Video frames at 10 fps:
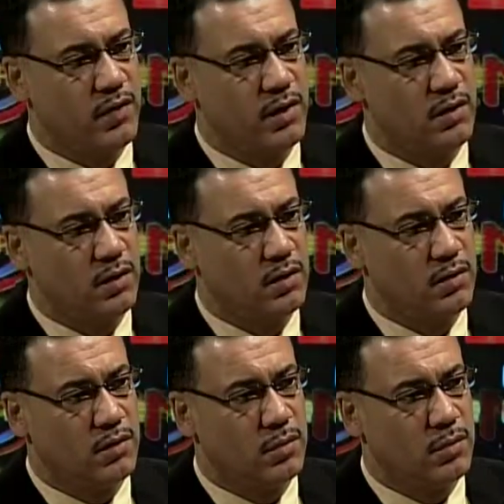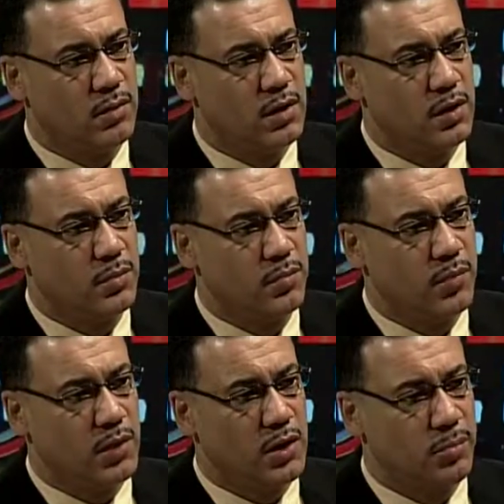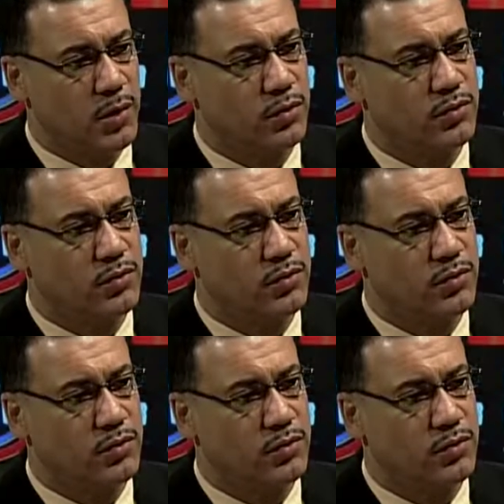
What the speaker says: anything to do with the abuse?